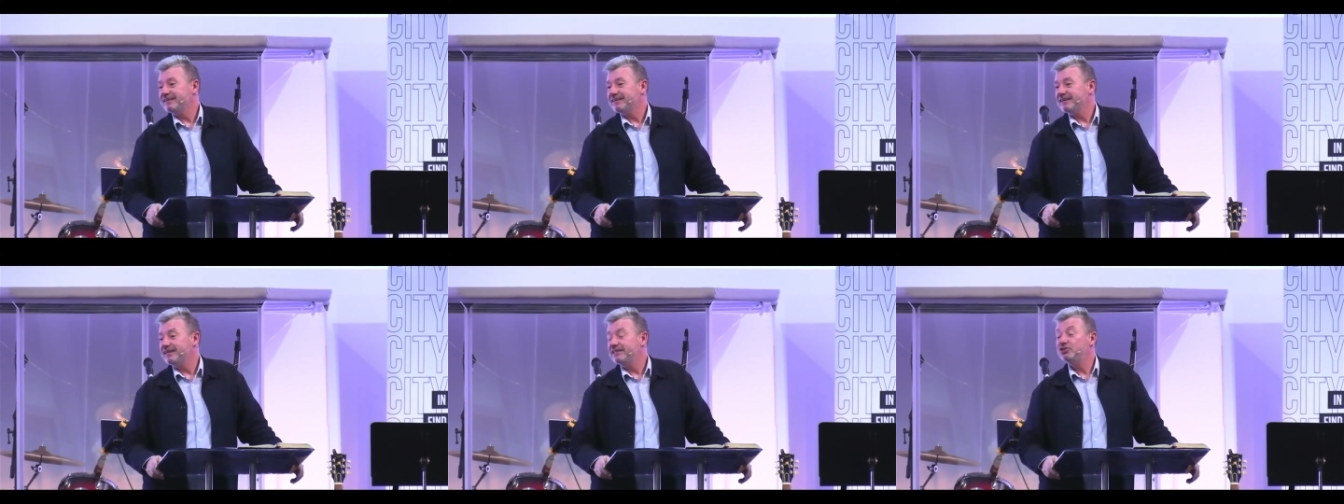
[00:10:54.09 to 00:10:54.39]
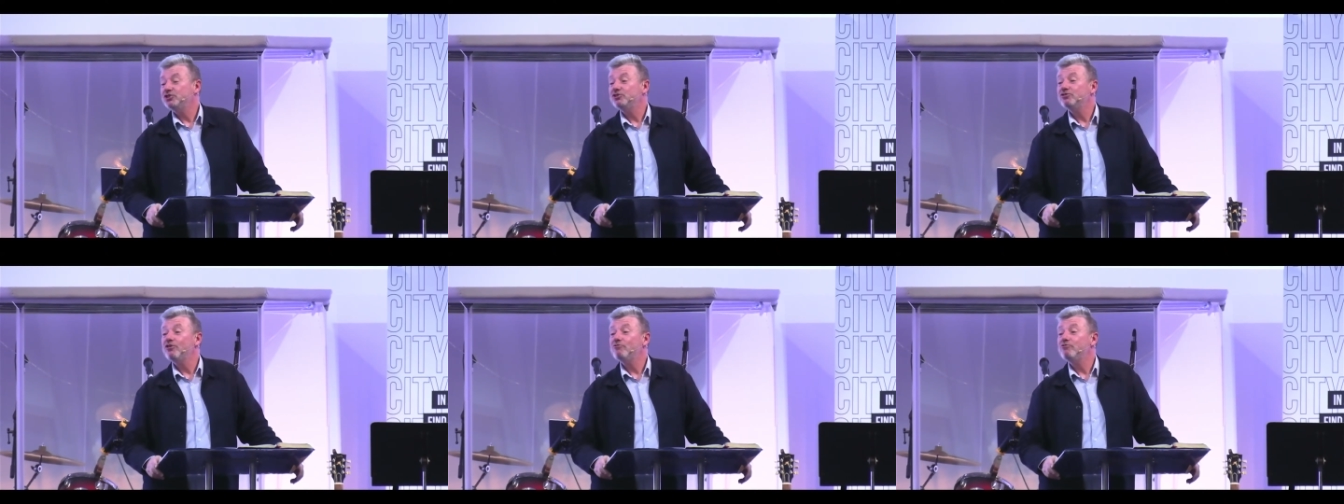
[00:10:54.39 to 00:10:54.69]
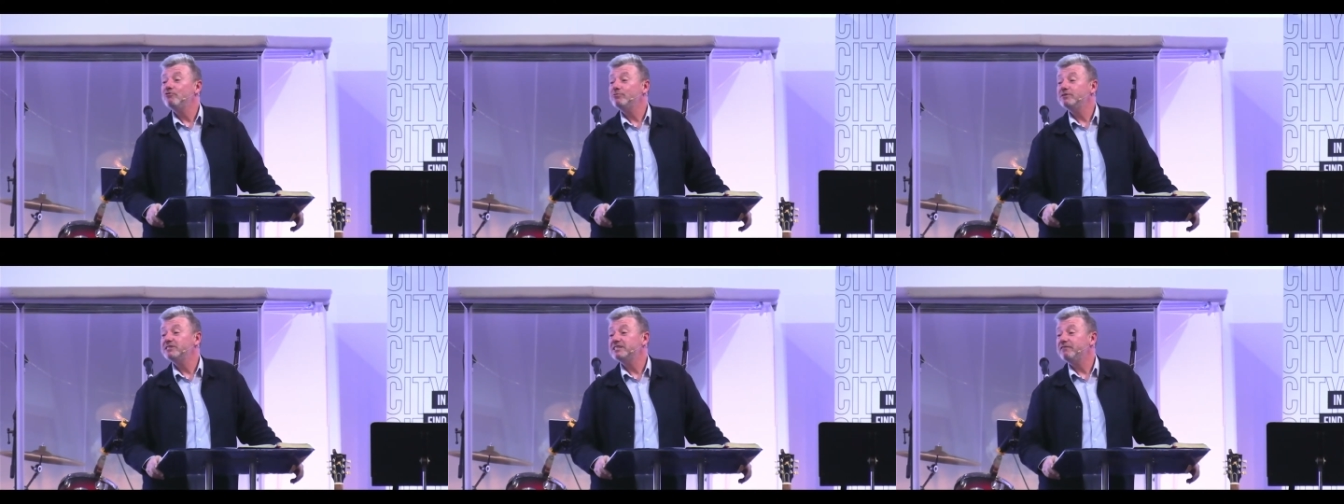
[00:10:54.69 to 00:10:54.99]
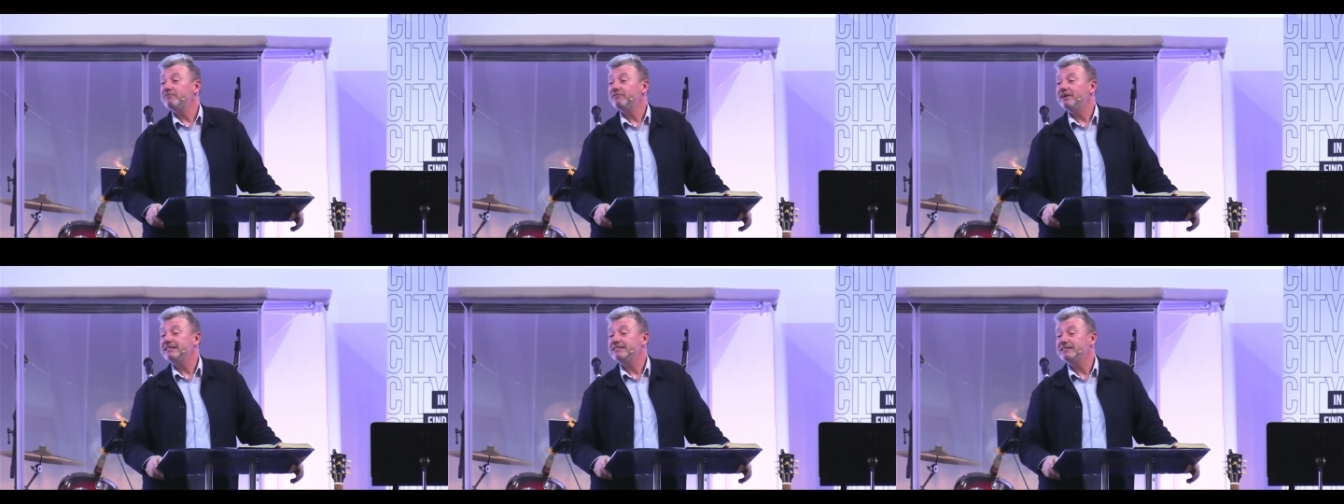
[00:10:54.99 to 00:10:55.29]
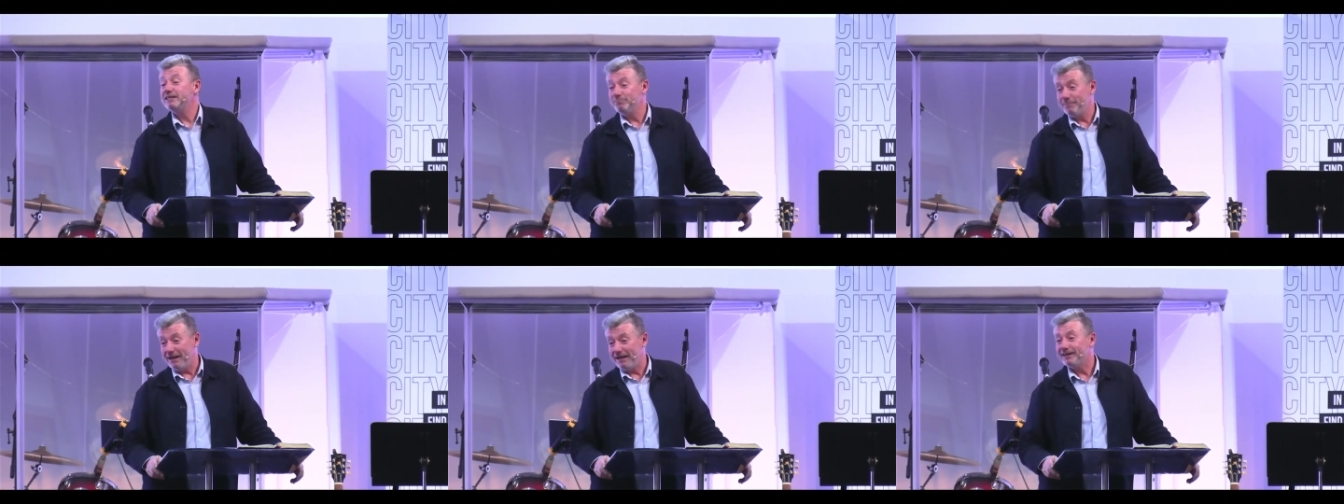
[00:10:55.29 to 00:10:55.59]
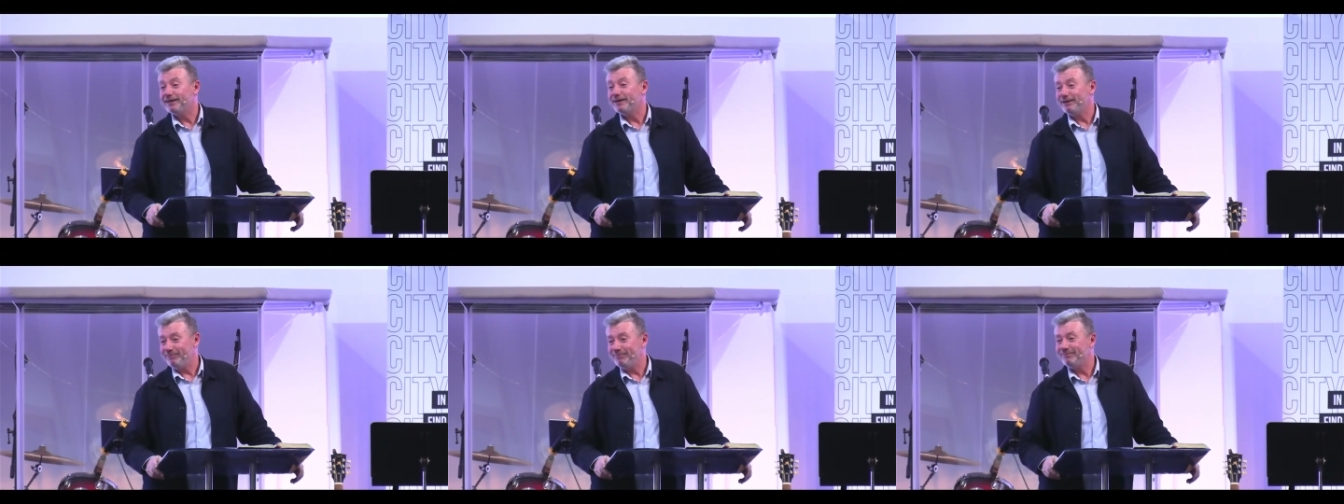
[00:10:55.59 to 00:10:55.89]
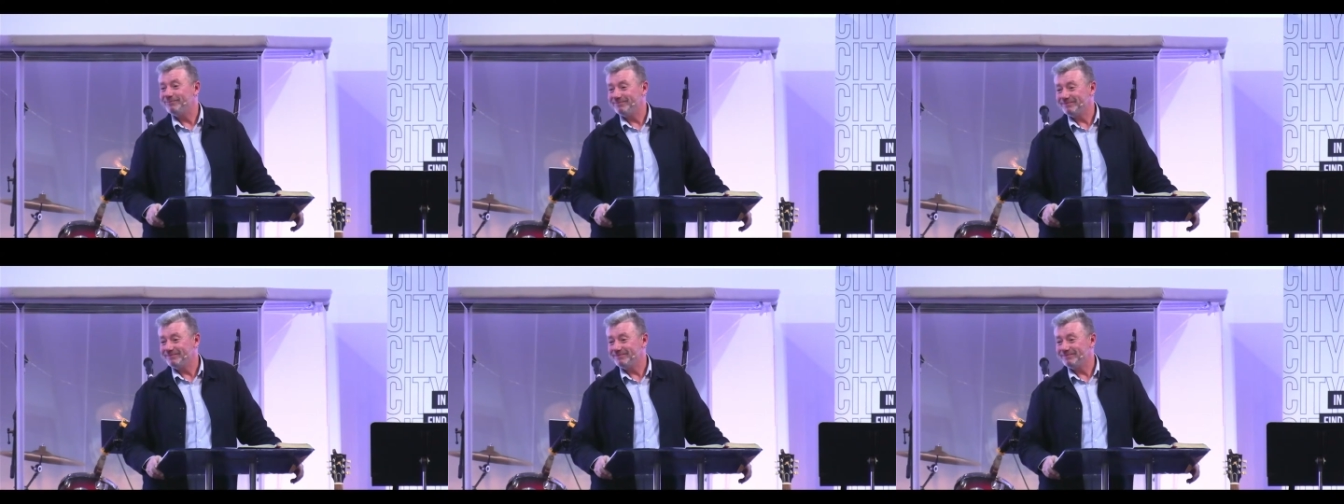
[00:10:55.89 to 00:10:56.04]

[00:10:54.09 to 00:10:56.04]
And you know who was invited? Malcolm.